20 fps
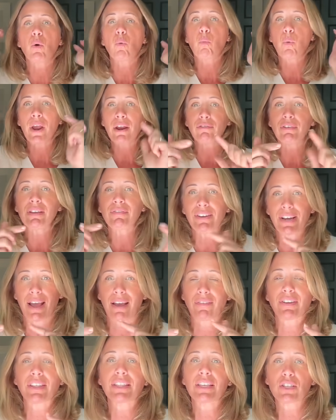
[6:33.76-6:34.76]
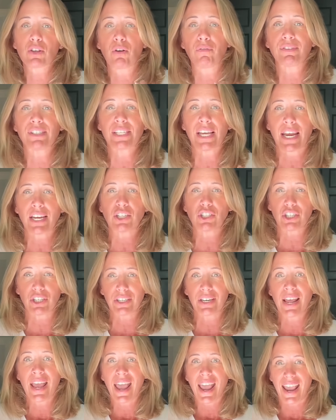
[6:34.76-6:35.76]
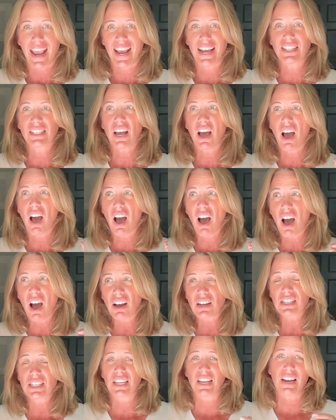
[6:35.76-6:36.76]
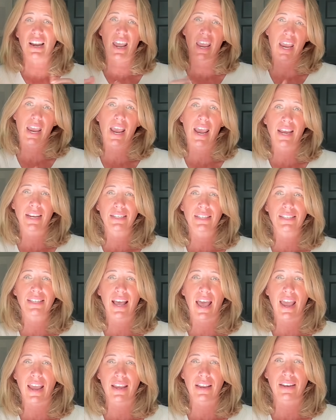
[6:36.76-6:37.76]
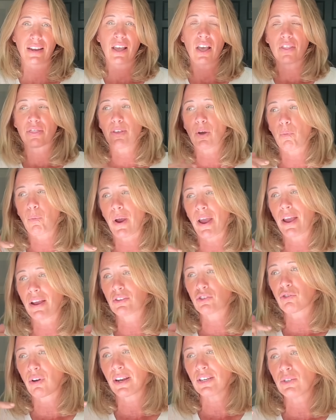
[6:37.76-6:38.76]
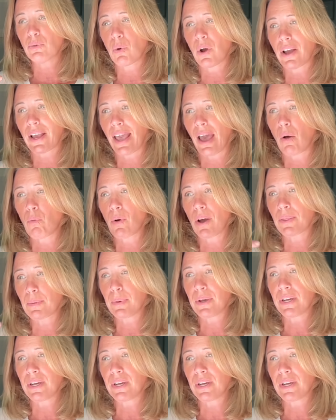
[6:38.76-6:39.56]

that we're even having this conversation is utterly insane, that we're trying to work out why the